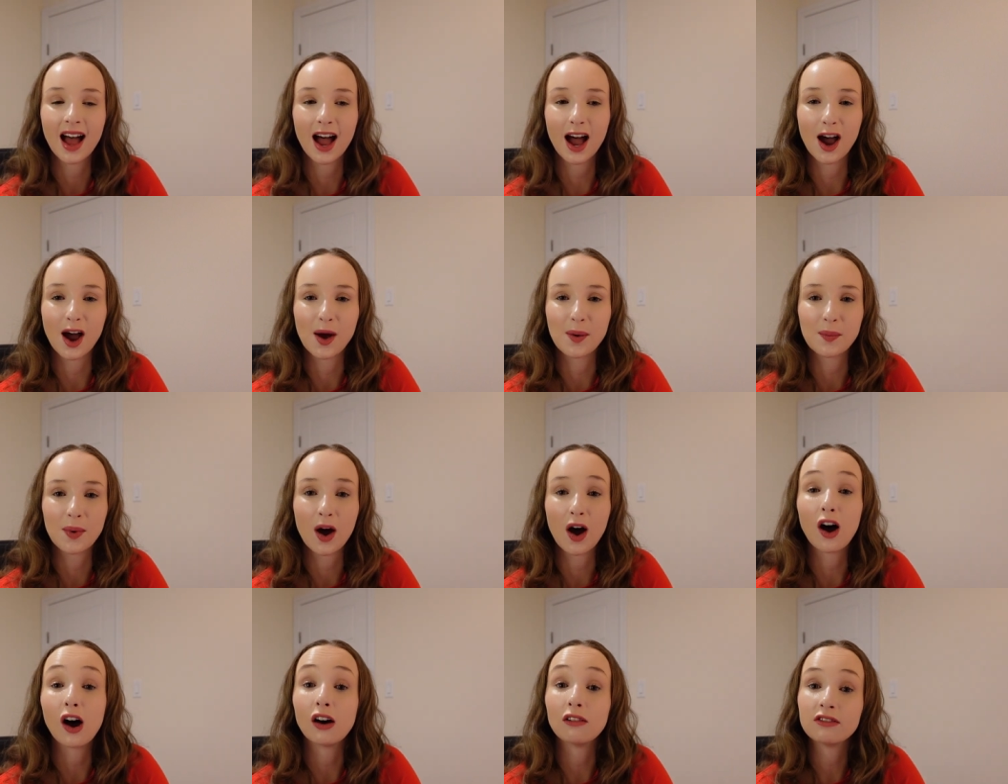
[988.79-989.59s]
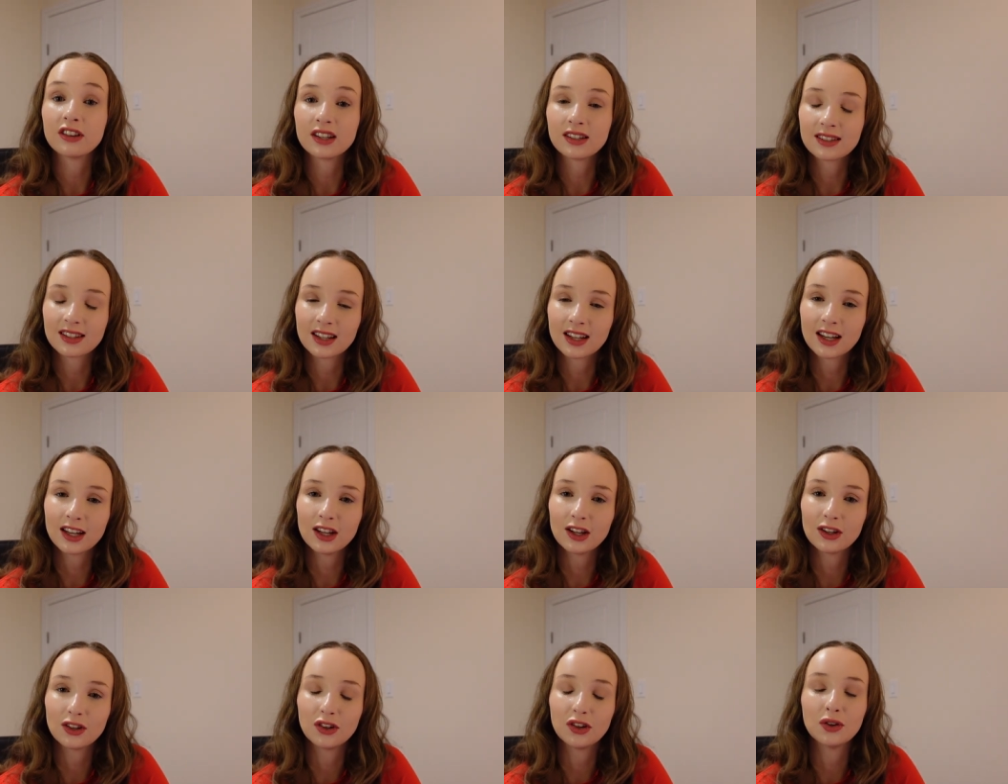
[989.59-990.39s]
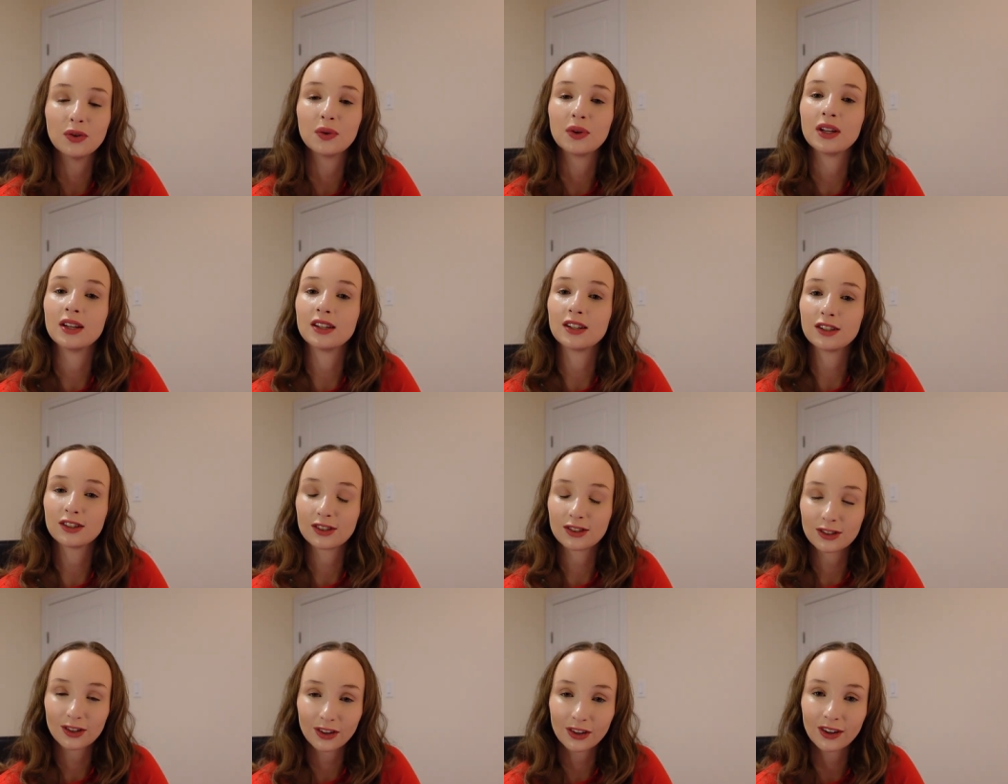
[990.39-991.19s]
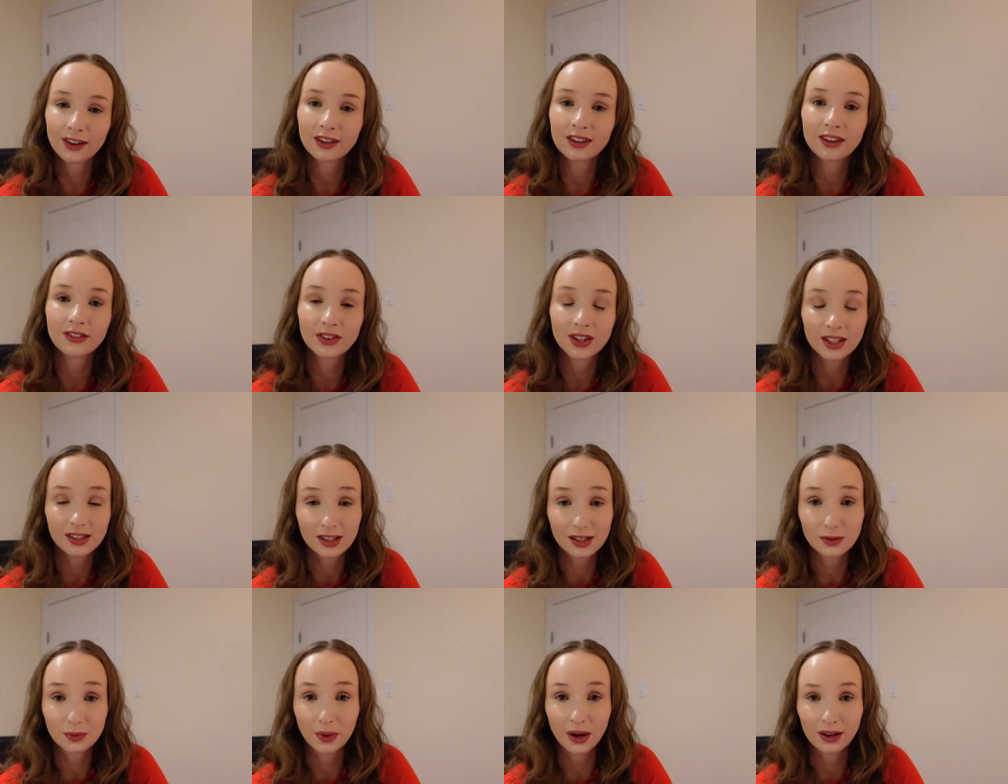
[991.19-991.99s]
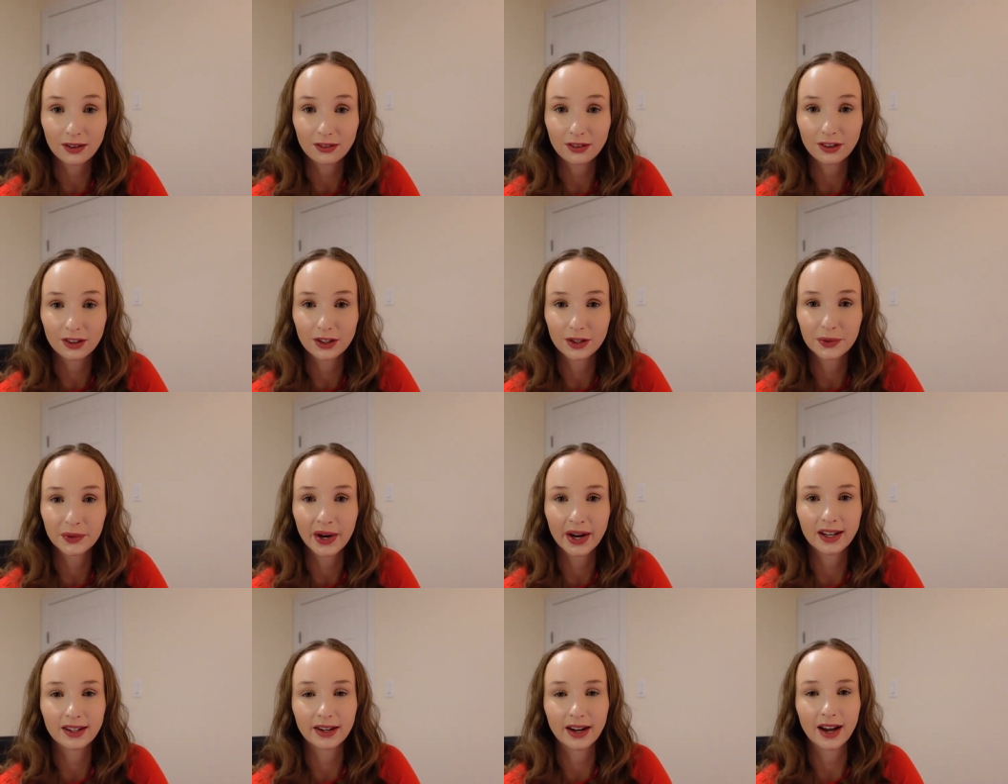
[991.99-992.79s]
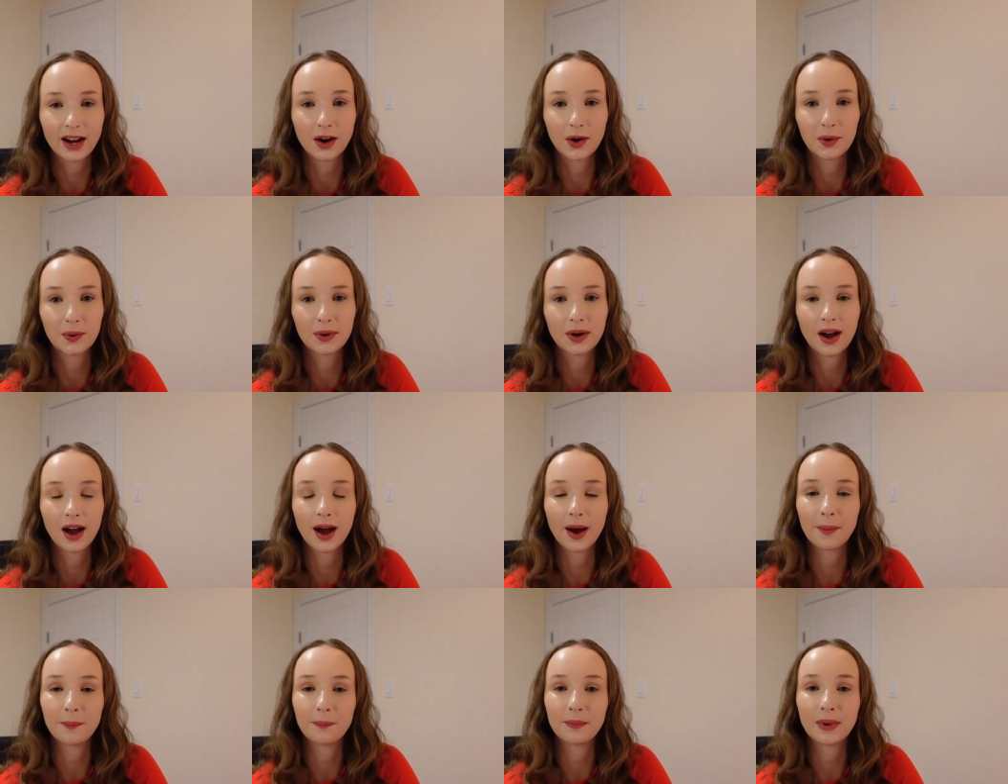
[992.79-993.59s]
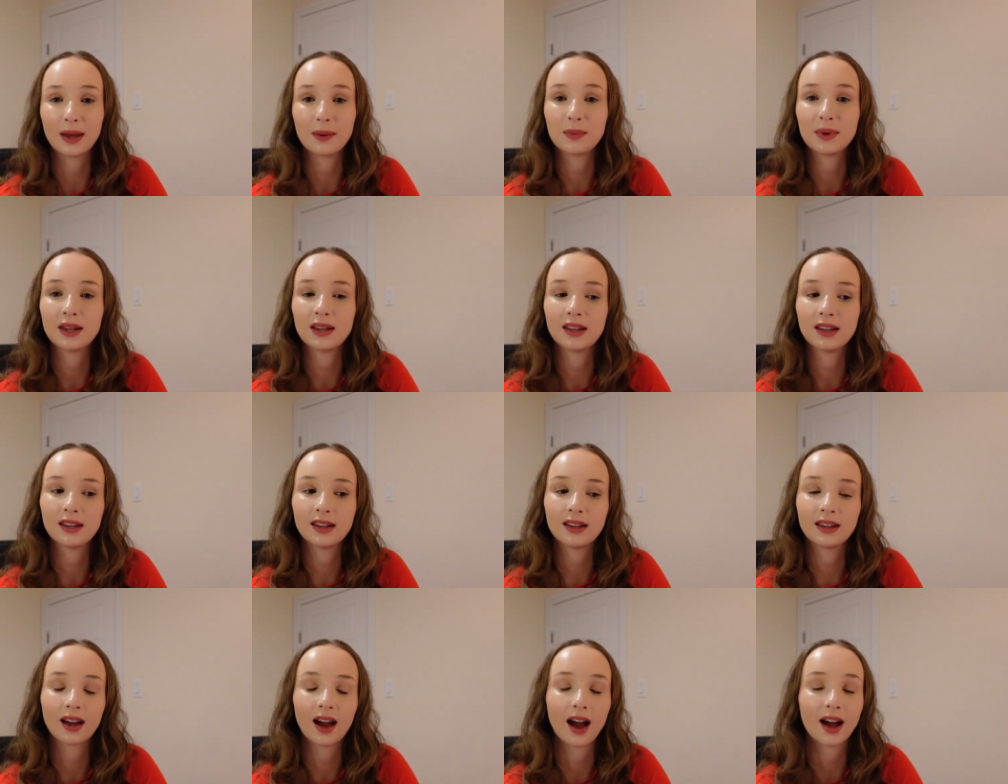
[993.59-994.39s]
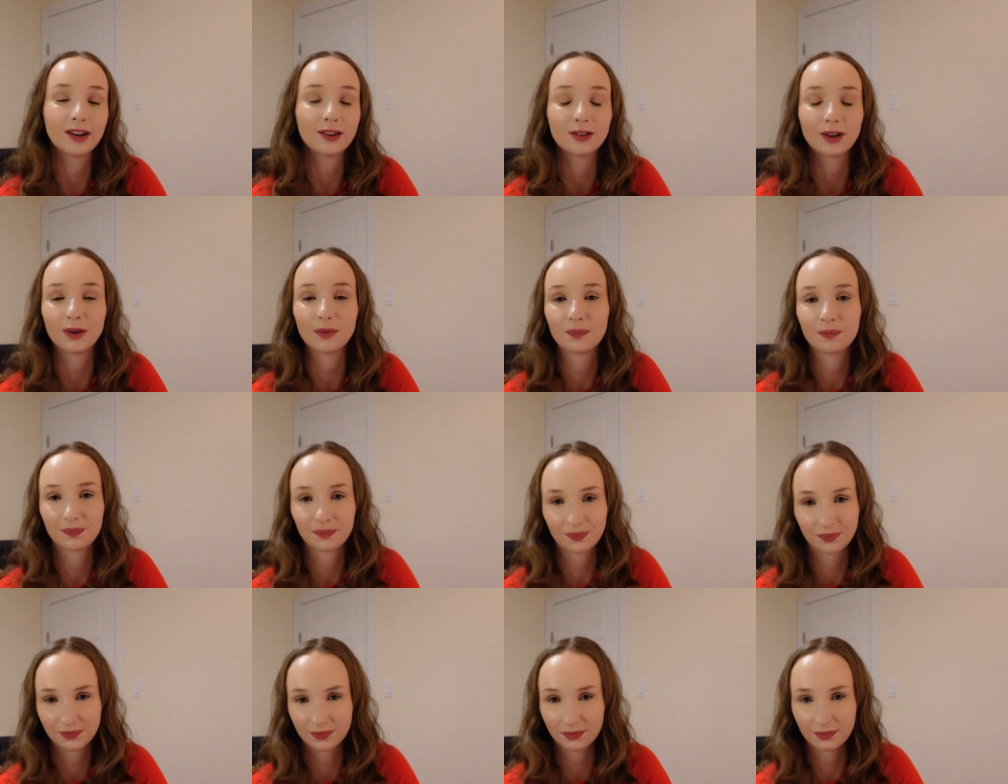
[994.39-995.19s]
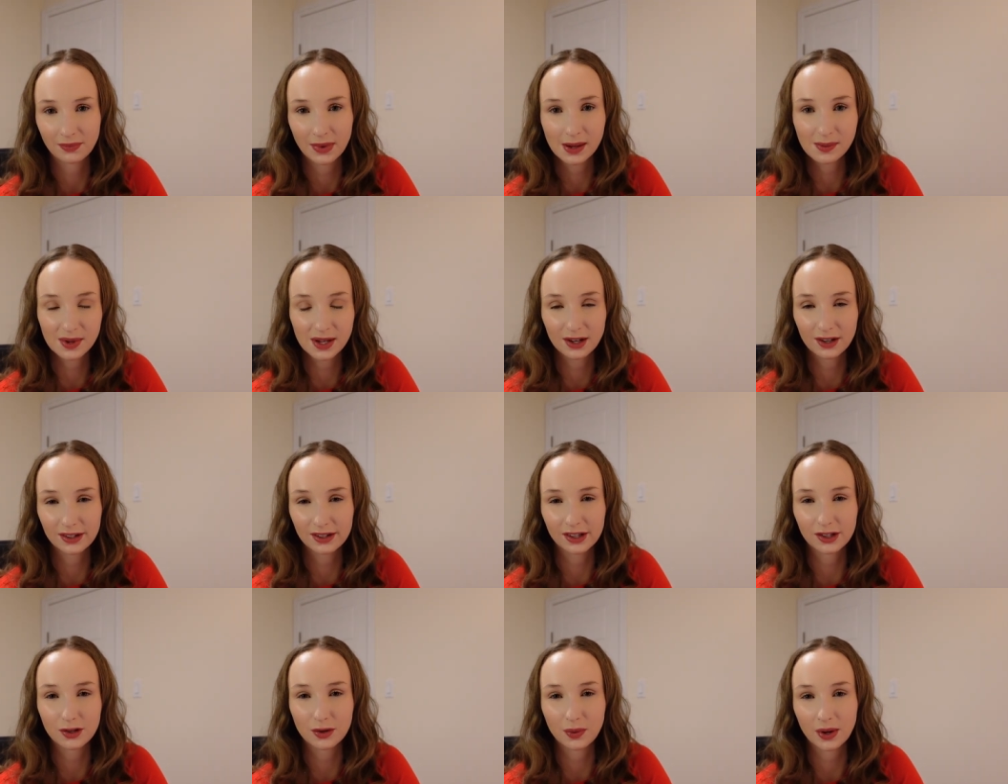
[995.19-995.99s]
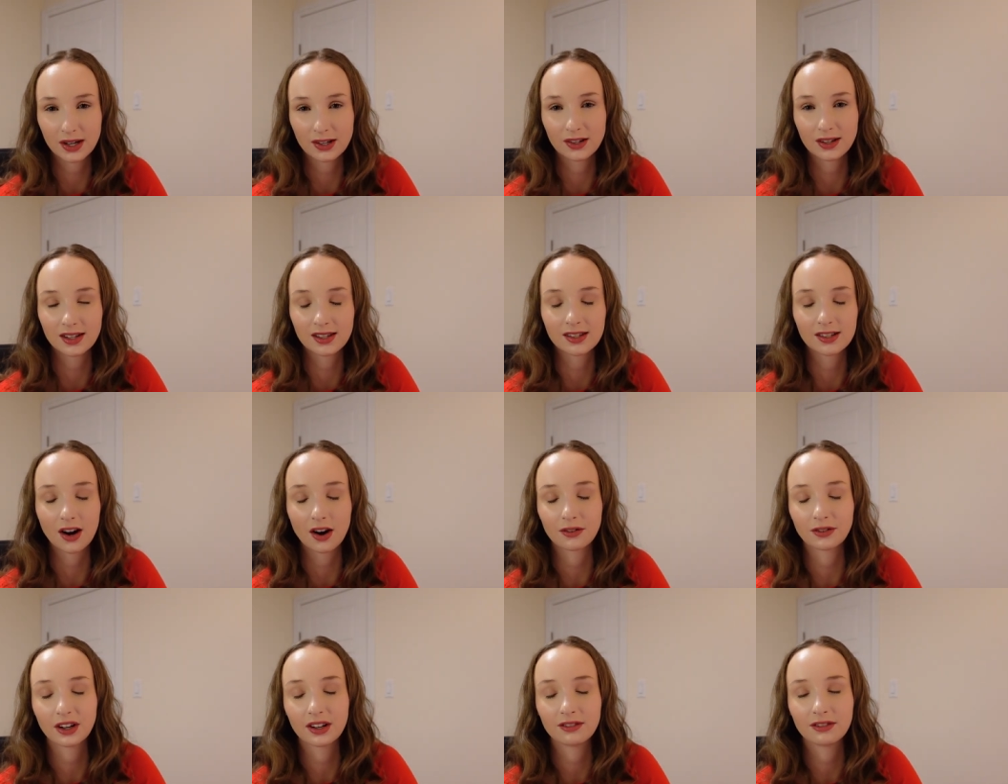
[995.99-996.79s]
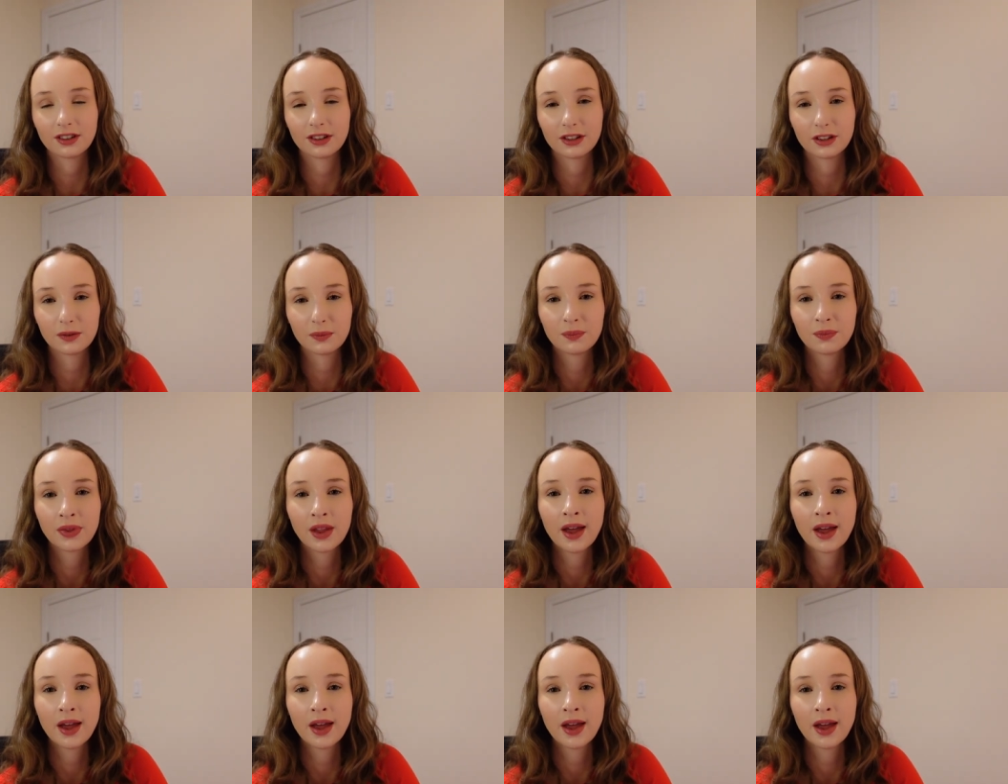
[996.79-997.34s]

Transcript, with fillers: Um, obviously, you can discern if this is right for you right now. Um, maybe, I don't know, maybe your situation, it's not right for you.